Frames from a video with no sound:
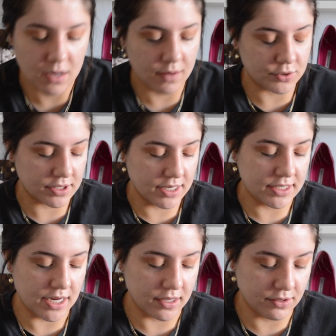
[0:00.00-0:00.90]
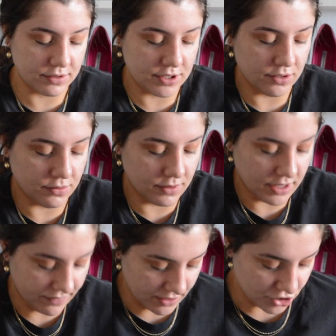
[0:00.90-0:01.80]
I'm just gonna take those two
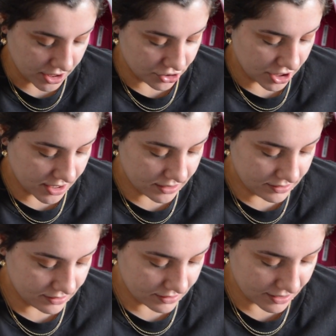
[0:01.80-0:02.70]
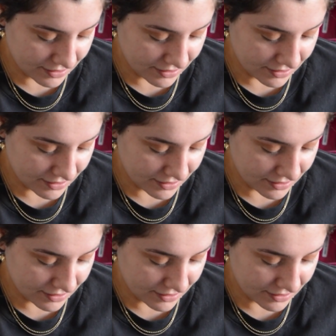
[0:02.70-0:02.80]
Olivia Jade shades,